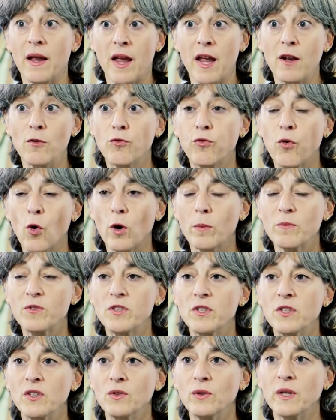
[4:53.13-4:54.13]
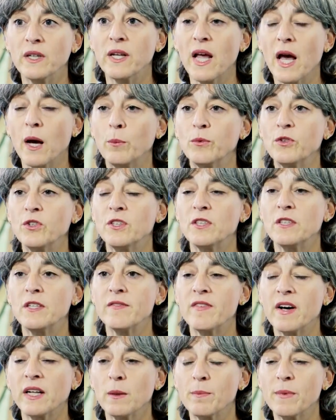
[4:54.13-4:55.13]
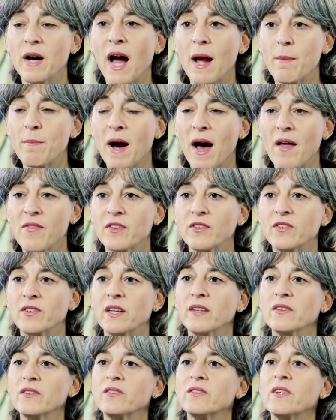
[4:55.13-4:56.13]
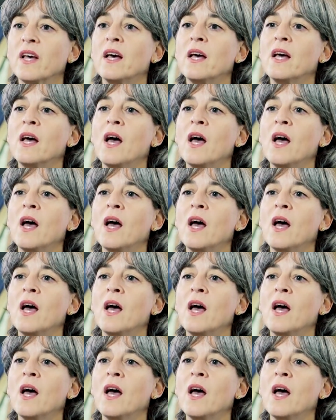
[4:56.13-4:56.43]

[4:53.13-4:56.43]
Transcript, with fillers: informs you and helps you to develop a hypothesis.